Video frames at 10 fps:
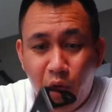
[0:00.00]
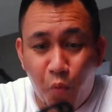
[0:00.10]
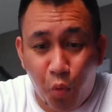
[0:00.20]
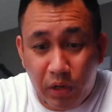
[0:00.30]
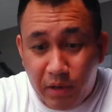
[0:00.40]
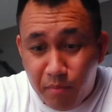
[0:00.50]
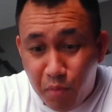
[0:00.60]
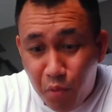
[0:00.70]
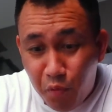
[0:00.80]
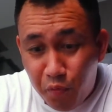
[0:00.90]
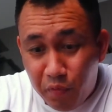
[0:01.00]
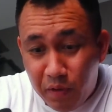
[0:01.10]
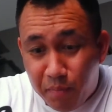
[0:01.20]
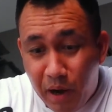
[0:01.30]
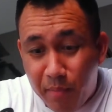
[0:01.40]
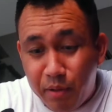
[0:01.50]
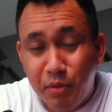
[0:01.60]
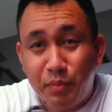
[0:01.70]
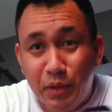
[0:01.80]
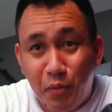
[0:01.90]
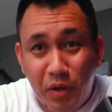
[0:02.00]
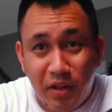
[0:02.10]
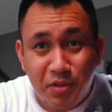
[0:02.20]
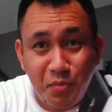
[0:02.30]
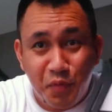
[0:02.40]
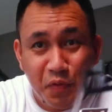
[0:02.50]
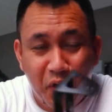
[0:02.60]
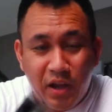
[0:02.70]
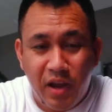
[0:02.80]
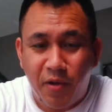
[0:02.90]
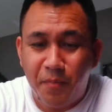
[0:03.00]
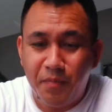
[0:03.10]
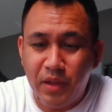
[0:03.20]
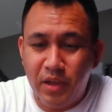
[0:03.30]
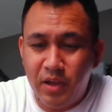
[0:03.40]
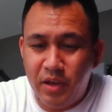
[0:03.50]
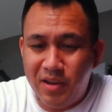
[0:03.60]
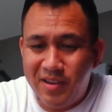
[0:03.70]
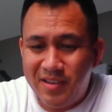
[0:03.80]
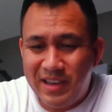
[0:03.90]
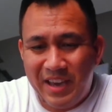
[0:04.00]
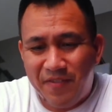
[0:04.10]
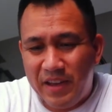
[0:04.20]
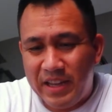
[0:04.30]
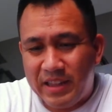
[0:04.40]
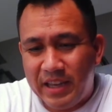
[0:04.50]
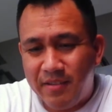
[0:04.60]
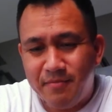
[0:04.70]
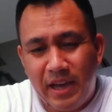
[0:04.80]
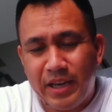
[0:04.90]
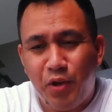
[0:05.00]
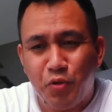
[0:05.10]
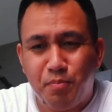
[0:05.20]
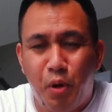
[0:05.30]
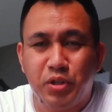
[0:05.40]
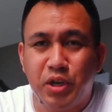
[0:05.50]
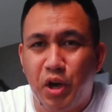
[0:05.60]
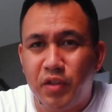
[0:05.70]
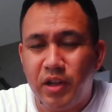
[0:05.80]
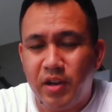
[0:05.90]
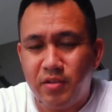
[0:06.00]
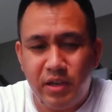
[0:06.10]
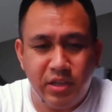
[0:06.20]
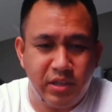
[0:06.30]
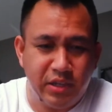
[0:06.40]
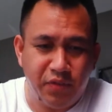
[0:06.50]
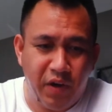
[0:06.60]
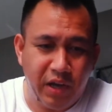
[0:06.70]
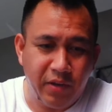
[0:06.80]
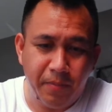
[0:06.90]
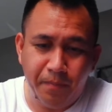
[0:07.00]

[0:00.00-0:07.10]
Will it move? It probably will. It's moving right now. If anything, I can always bolt it on there. That's fine.